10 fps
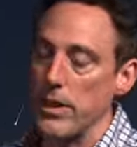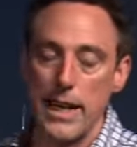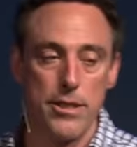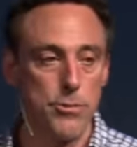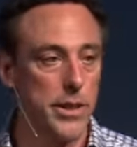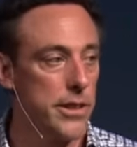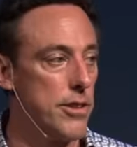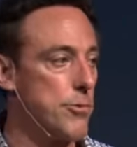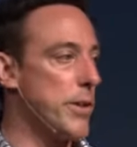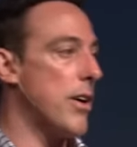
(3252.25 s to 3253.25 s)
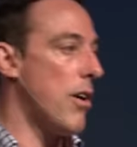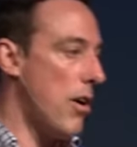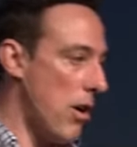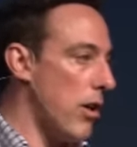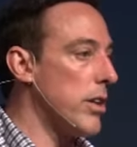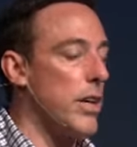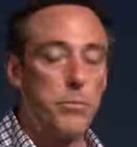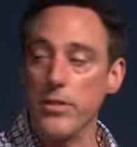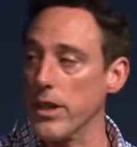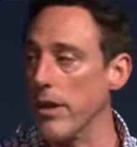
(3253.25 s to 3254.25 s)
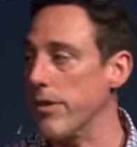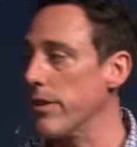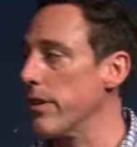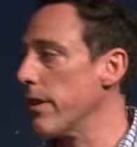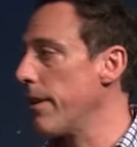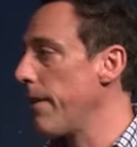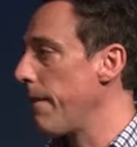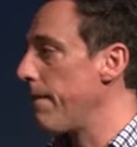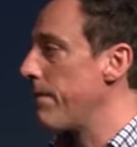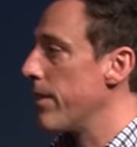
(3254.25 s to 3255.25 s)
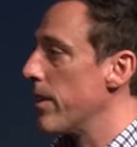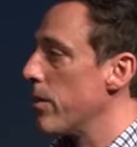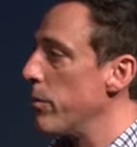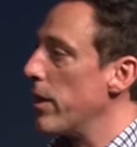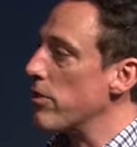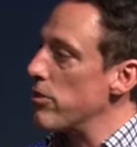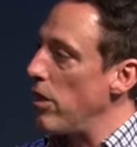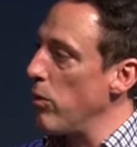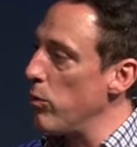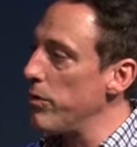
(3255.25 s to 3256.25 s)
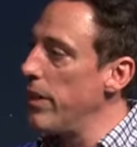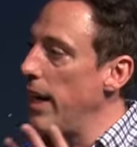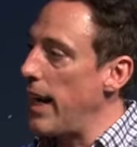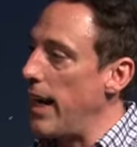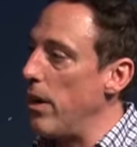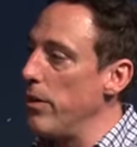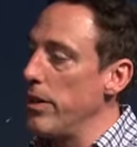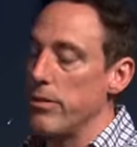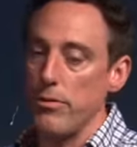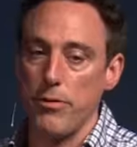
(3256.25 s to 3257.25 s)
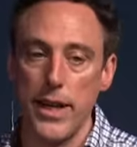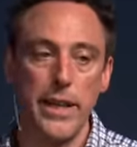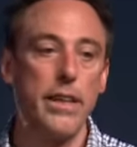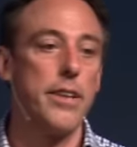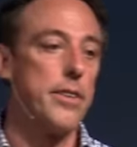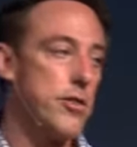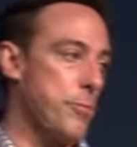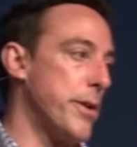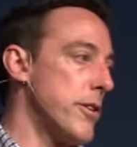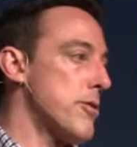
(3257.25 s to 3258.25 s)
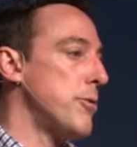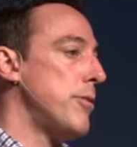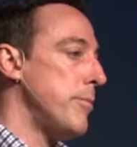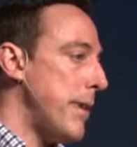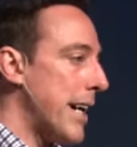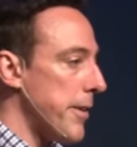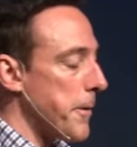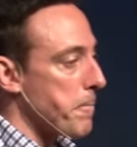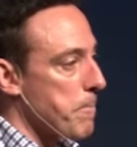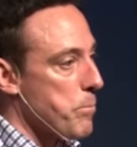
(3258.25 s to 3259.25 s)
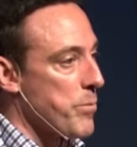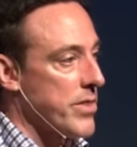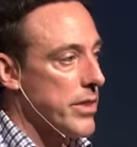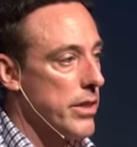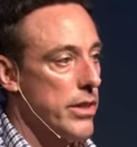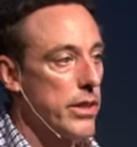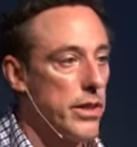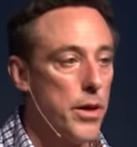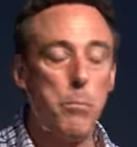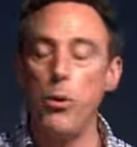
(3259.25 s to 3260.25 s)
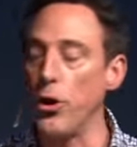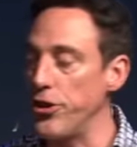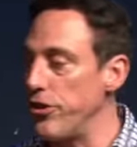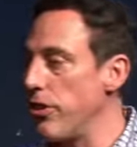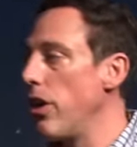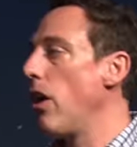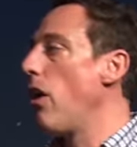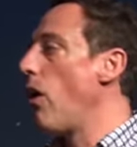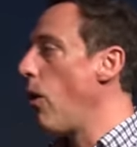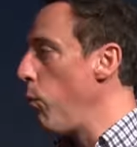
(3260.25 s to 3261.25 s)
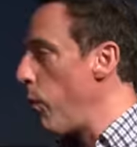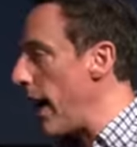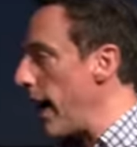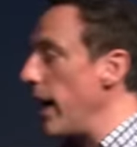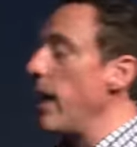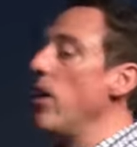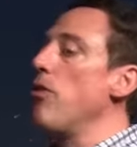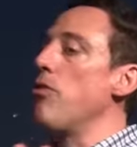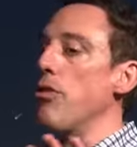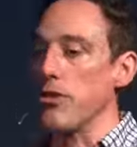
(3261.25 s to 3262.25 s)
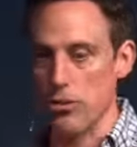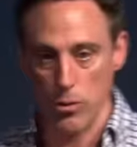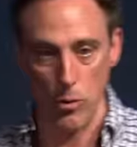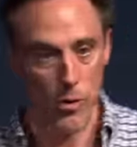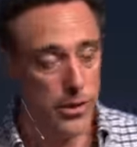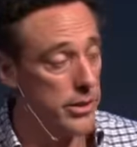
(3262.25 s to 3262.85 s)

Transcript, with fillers: last week and this week all come together. We are told how to fight the spiritual battle. Put away the sword.